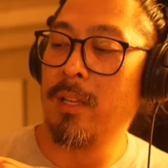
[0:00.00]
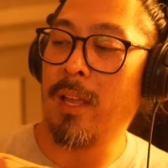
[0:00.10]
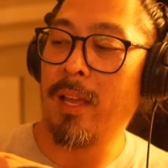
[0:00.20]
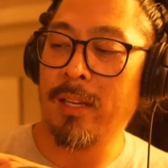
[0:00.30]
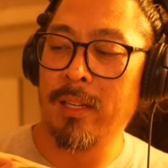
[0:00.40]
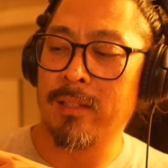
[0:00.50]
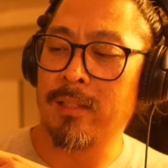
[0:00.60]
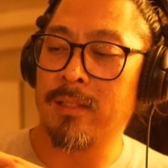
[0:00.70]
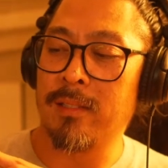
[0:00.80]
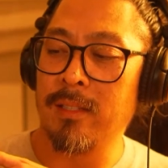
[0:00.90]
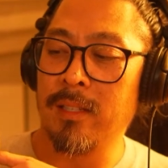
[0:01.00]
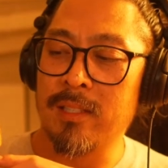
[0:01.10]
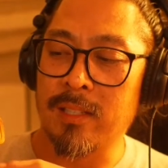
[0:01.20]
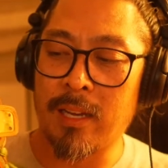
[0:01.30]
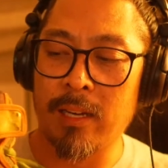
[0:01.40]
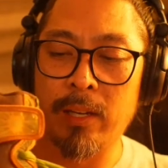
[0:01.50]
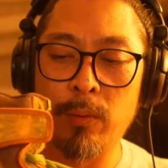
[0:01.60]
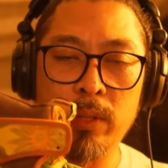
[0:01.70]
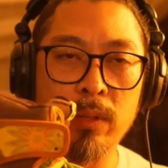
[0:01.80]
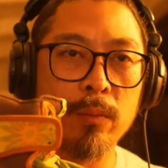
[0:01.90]
and it's kind of like
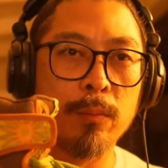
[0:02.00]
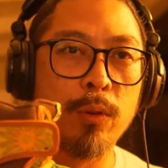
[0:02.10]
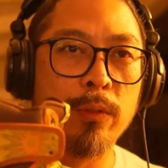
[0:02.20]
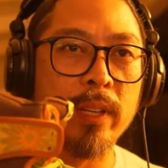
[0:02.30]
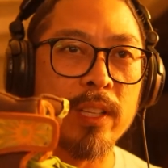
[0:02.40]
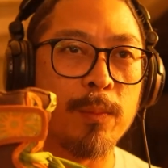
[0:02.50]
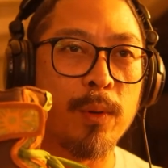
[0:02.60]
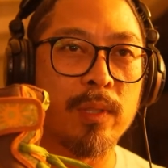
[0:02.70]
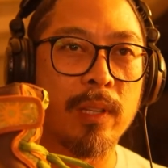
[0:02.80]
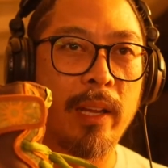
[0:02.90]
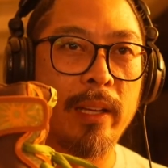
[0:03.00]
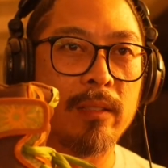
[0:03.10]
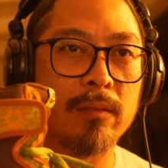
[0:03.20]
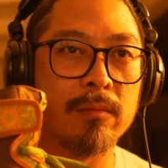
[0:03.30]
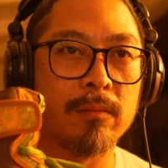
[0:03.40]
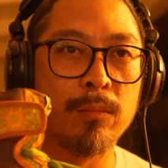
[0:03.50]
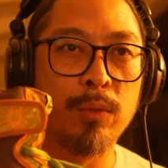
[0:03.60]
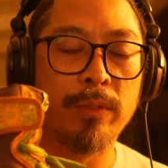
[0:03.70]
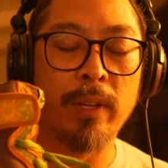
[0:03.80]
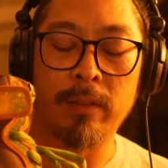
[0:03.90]
when you move it, it's supposed to like
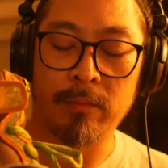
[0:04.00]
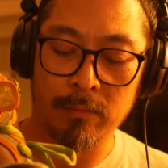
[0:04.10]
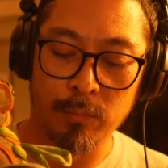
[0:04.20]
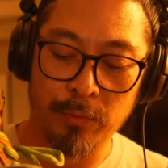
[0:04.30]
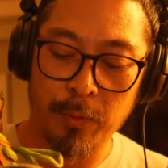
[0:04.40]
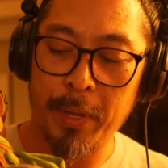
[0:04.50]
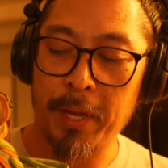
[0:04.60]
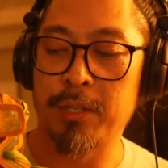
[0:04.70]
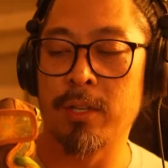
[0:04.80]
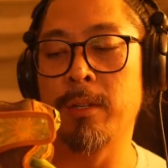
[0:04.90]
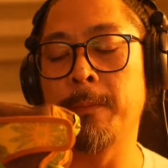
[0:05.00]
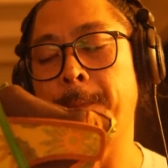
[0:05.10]
move the picture.